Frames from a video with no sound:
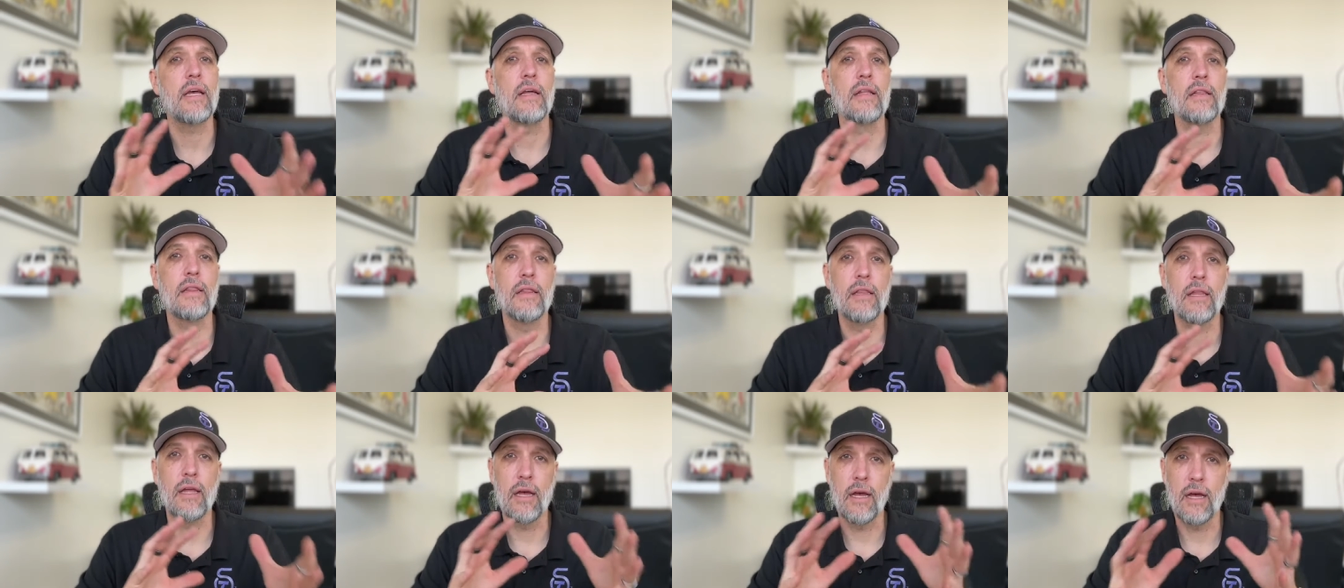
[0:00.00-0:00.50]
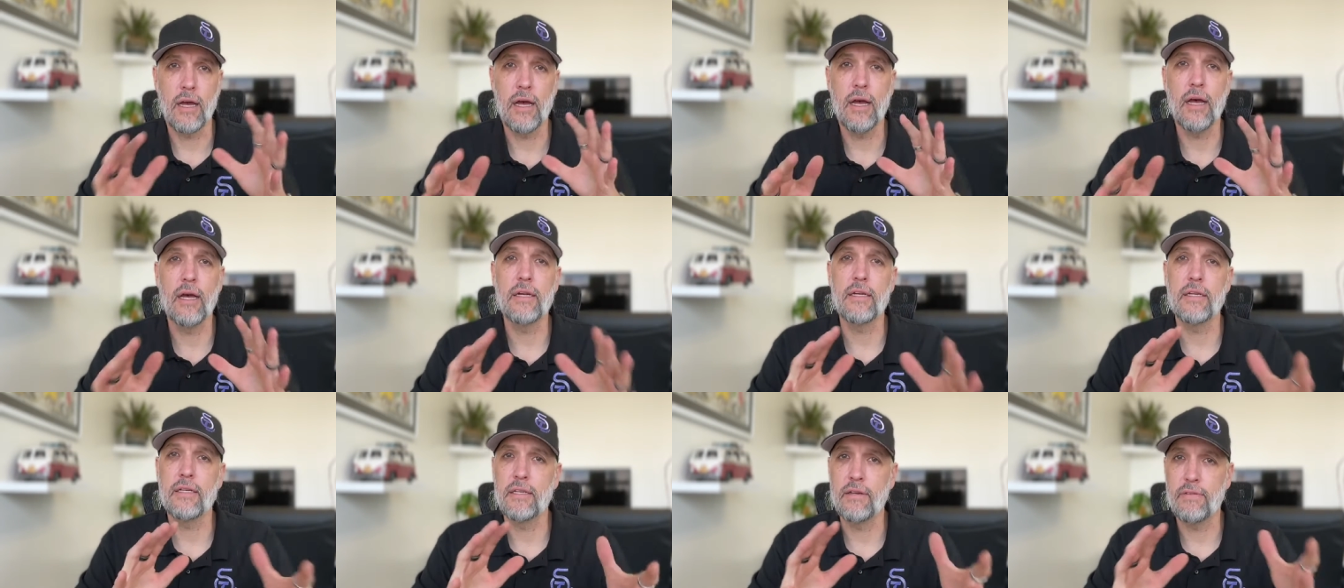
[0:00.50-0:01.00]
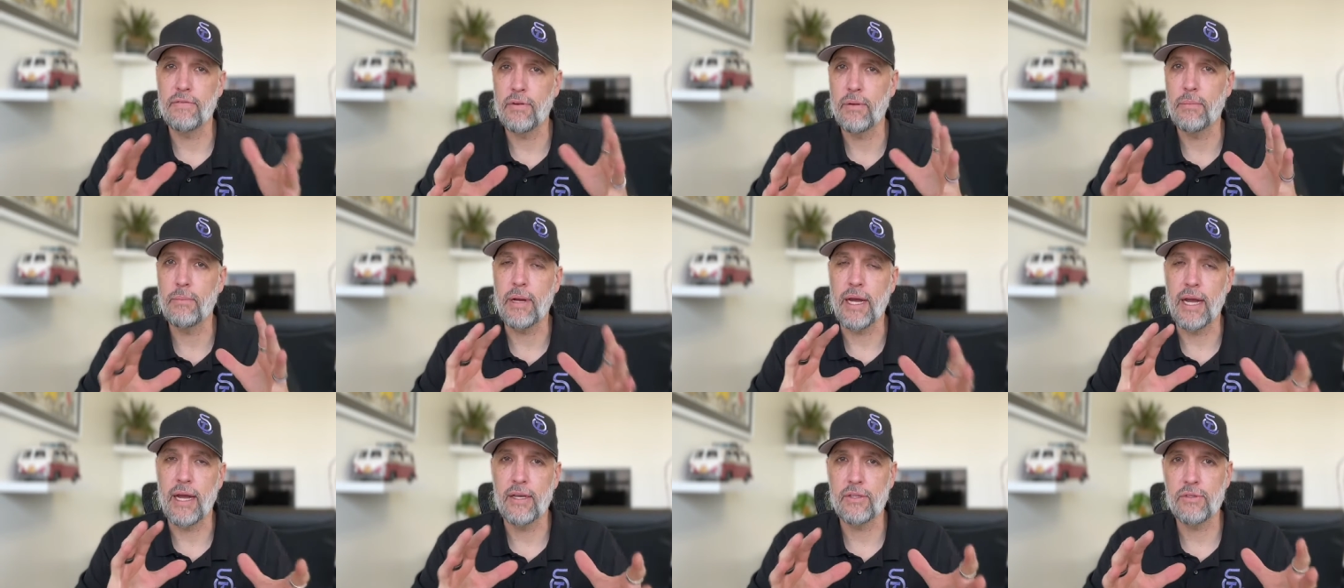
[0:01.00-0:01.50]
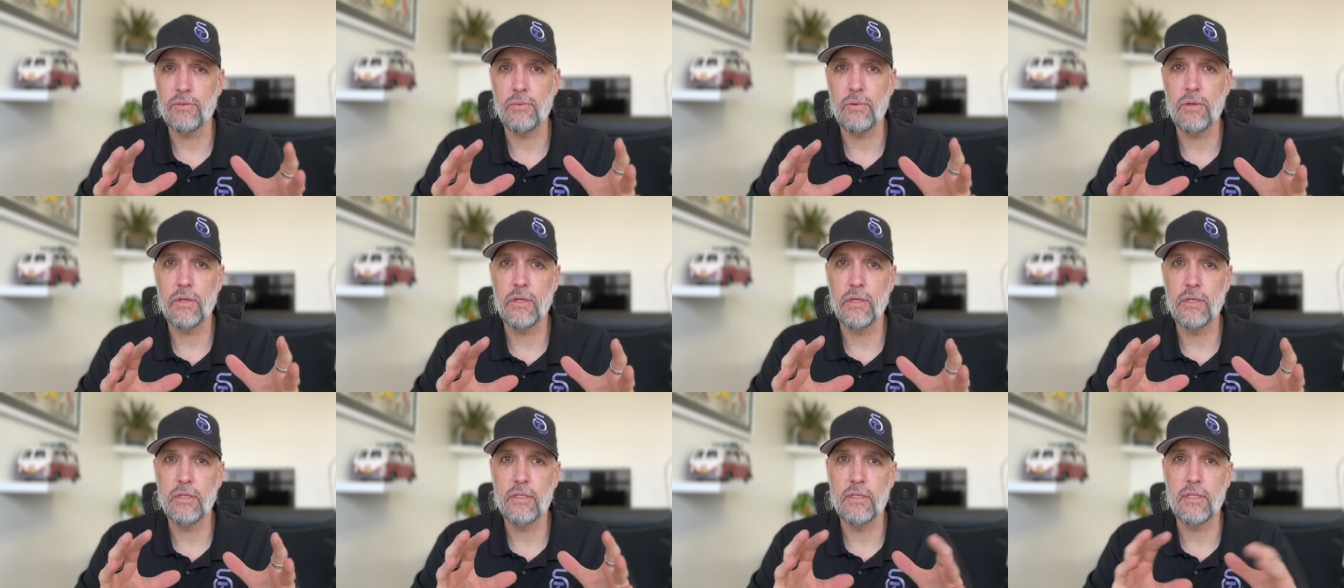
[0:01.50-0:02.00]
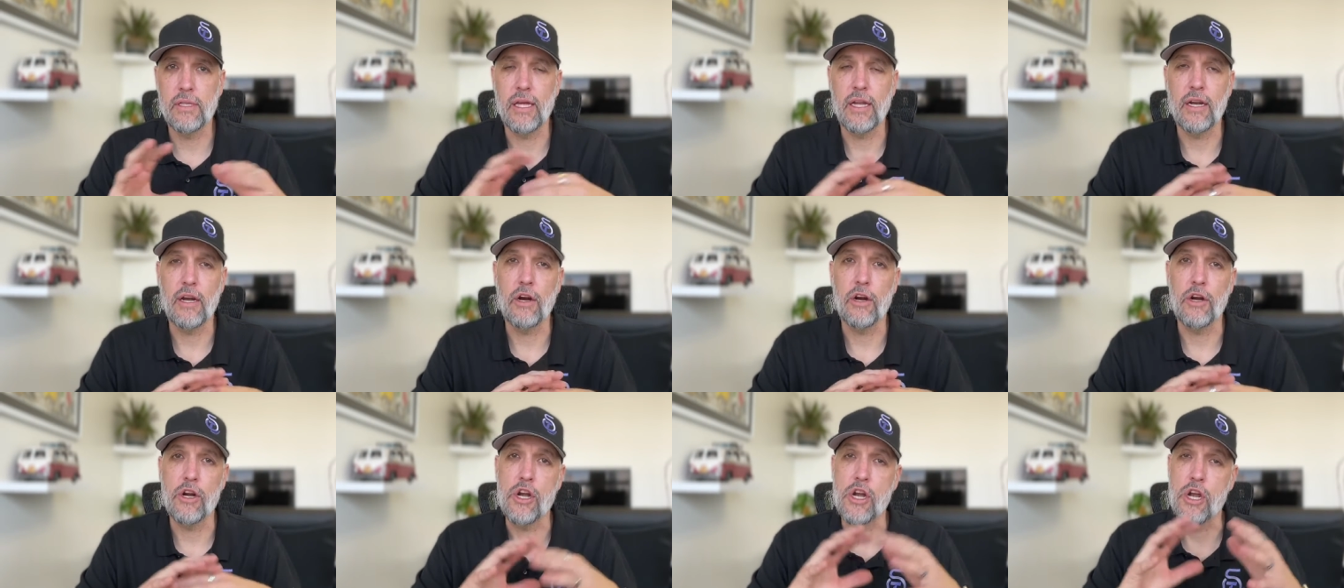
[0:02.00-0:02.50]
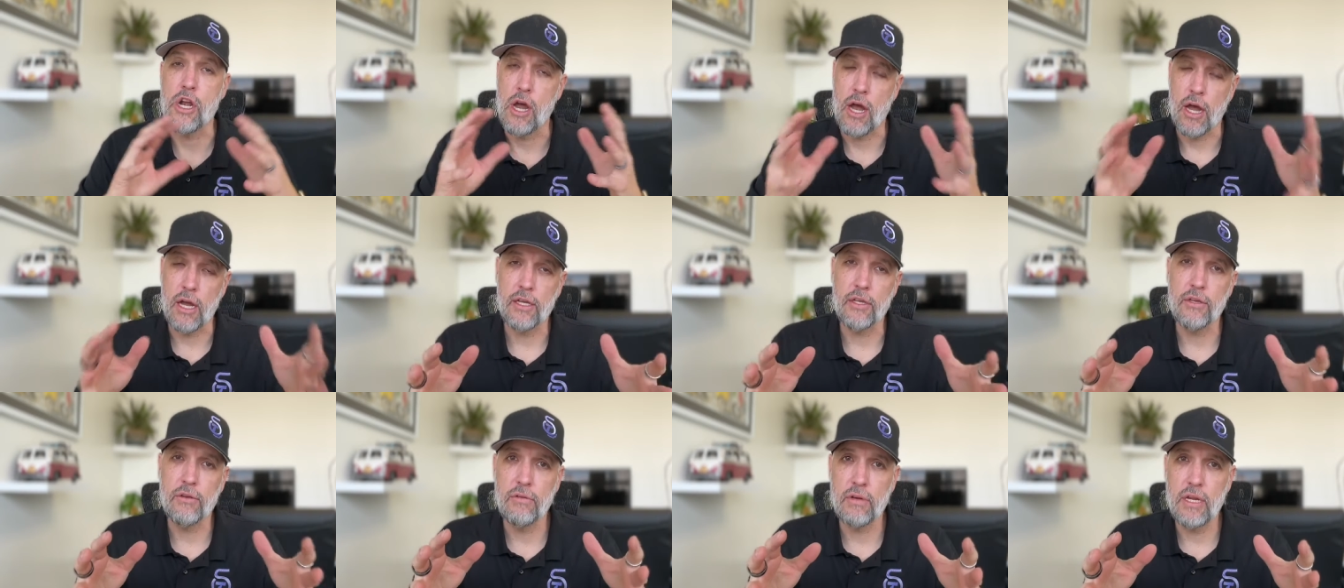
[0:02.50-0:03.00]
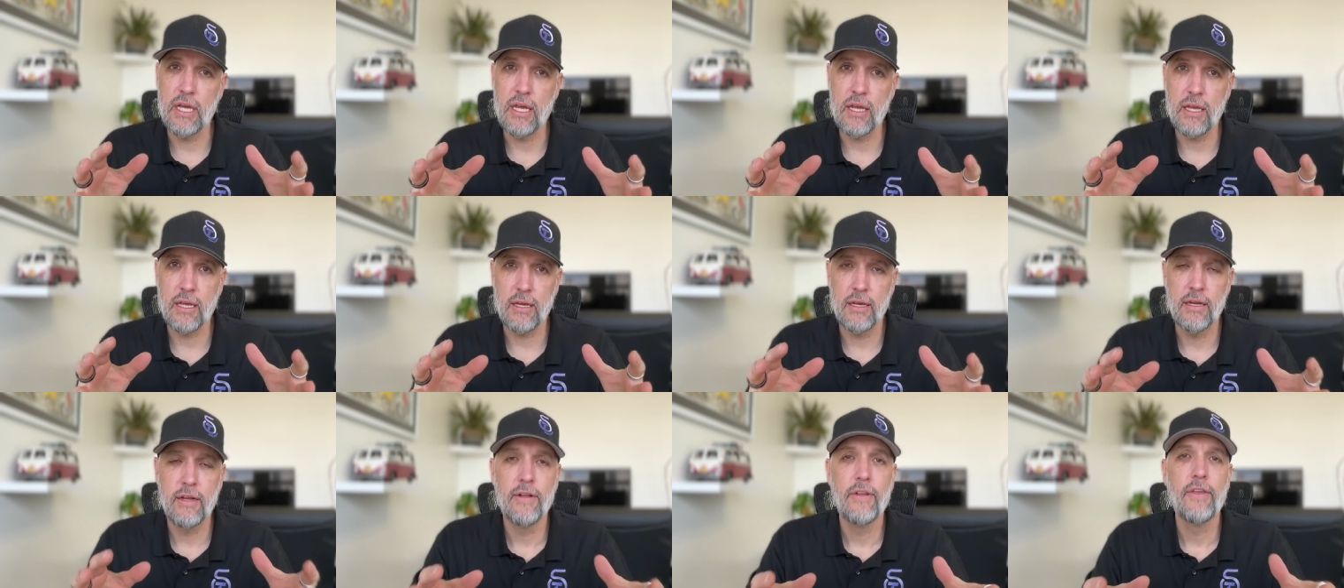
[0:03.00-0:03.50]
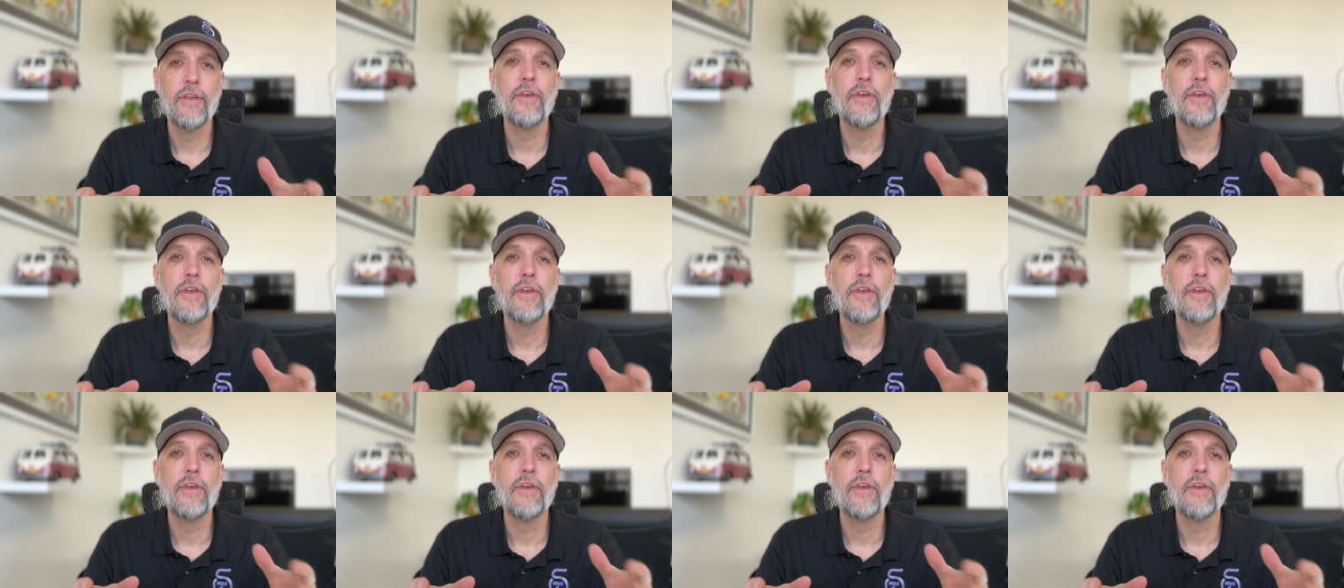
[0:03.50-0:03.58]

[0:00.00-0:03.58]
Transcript: a lot of different passwords that are not unique